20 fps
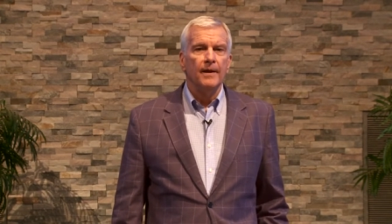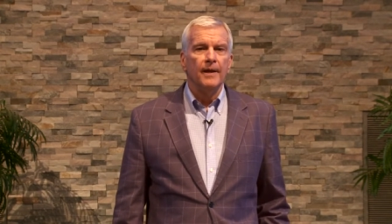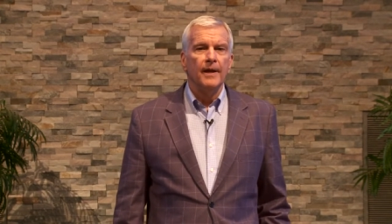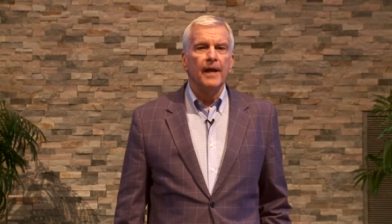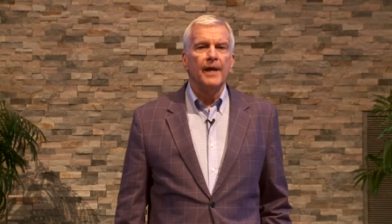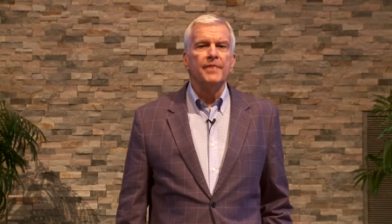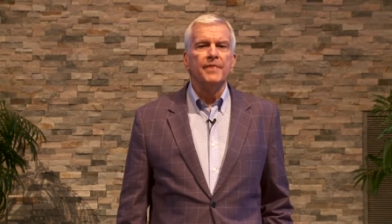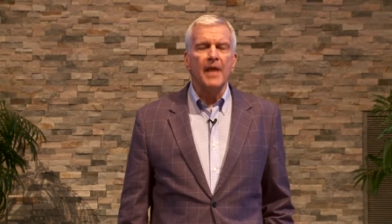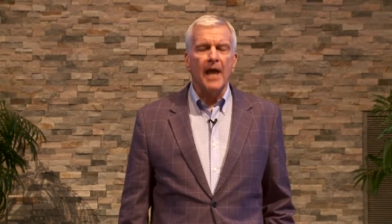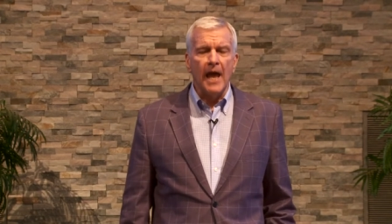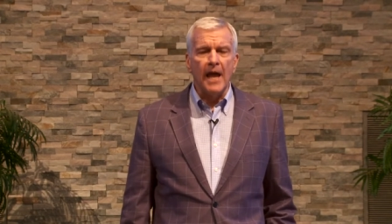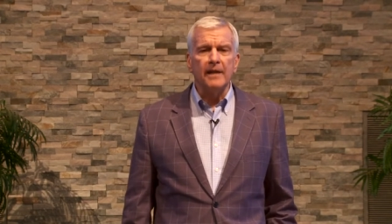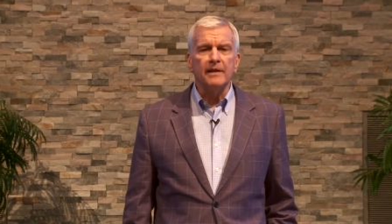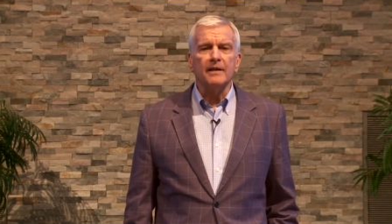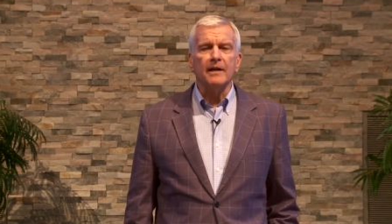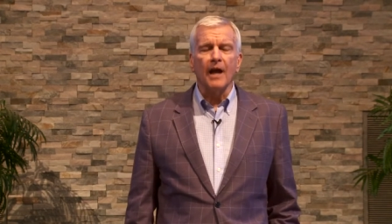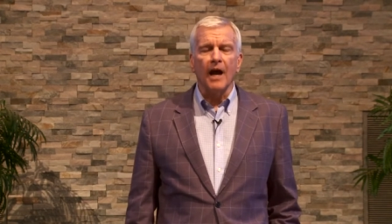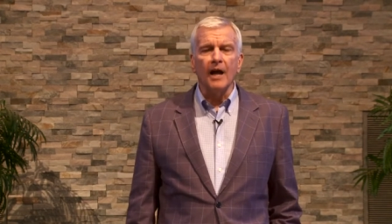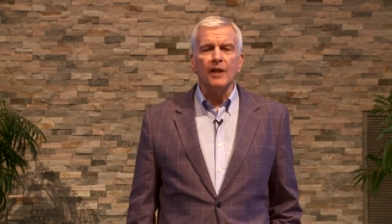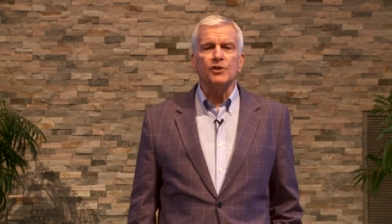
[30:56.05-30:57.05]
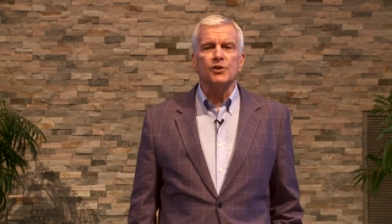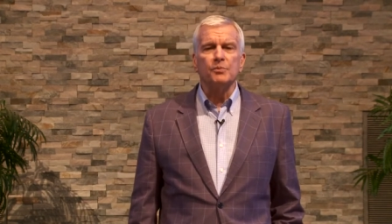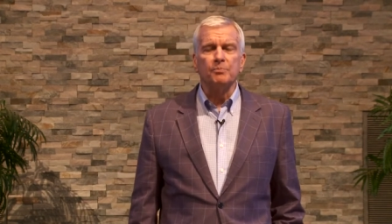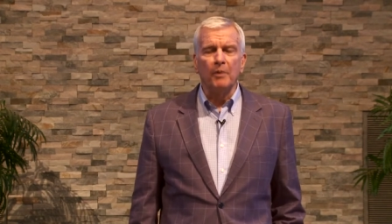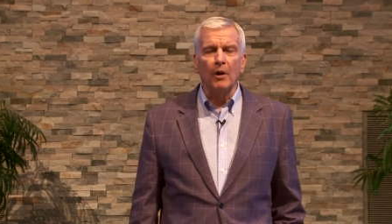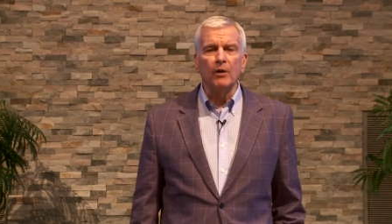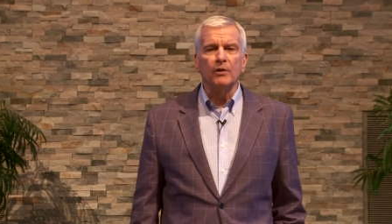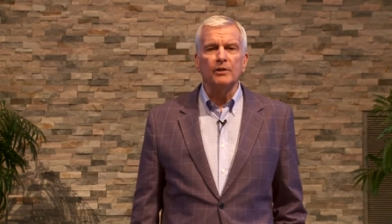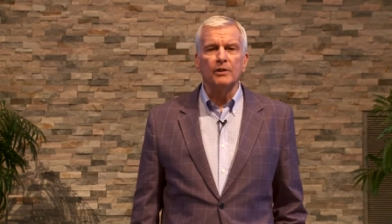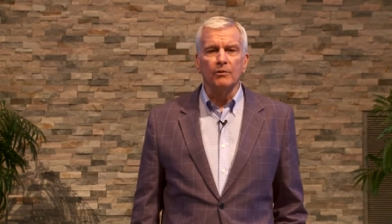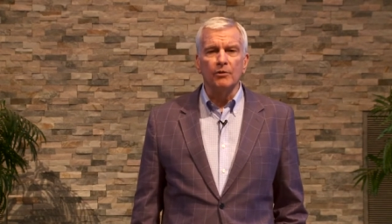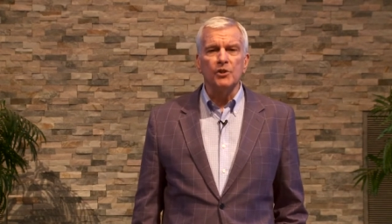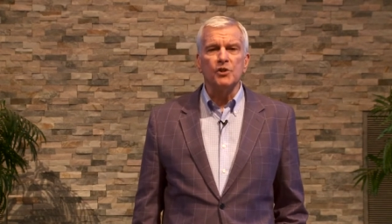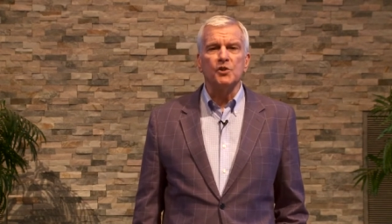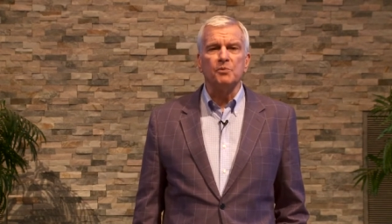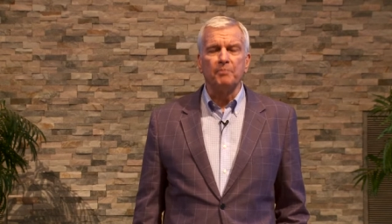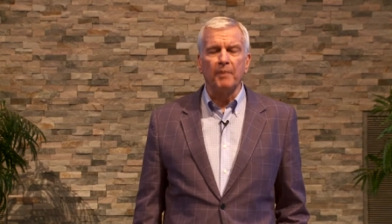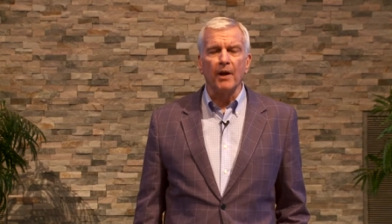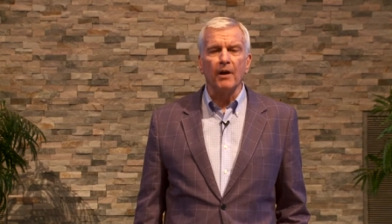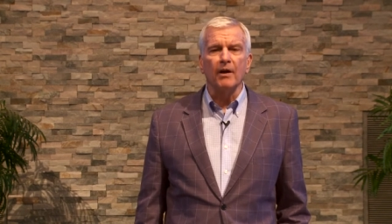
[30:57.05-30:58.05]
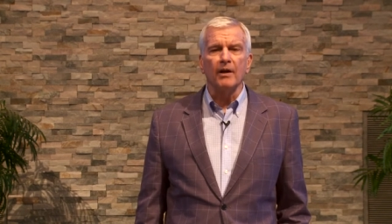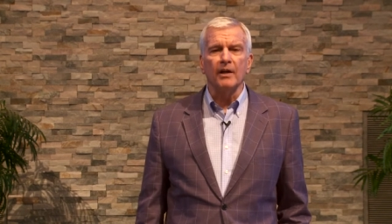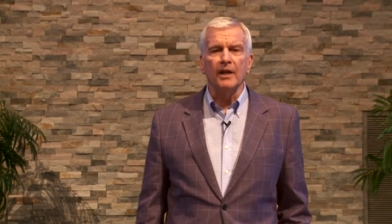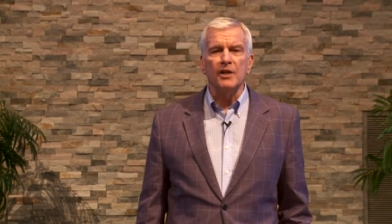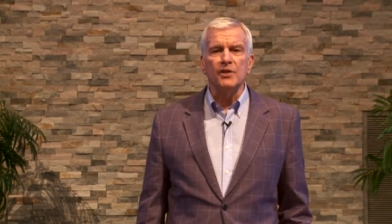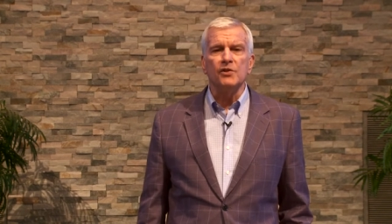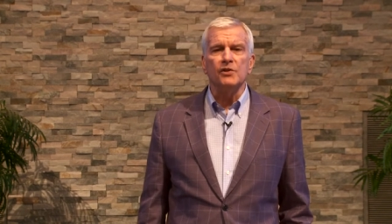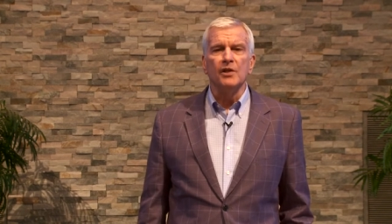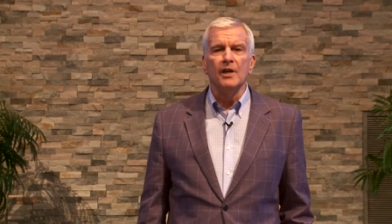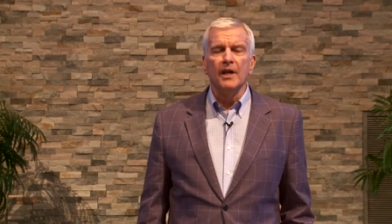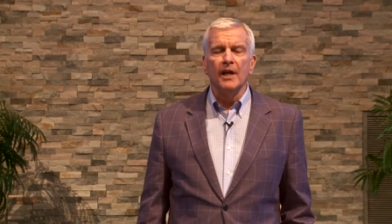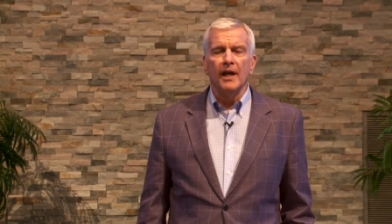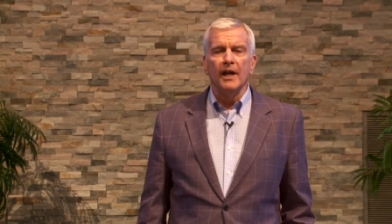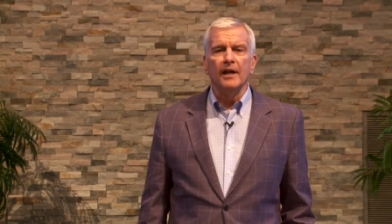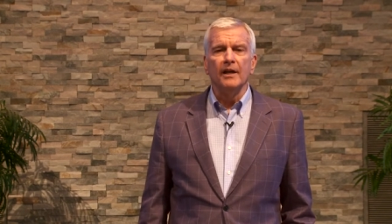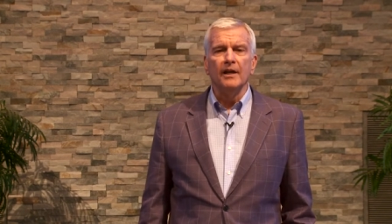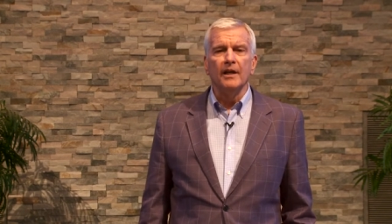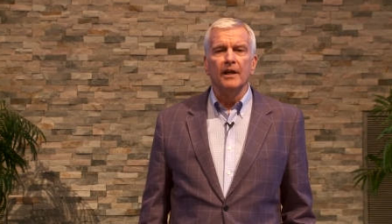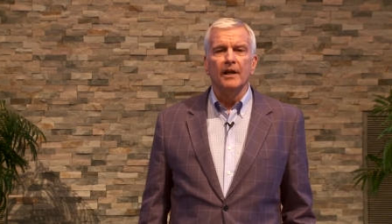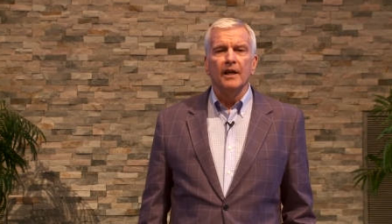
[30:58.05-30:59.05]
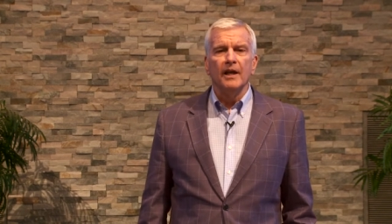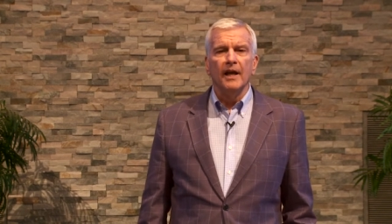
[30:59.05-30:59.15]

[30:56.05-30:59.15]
And then God spoke to his spirit, and, and,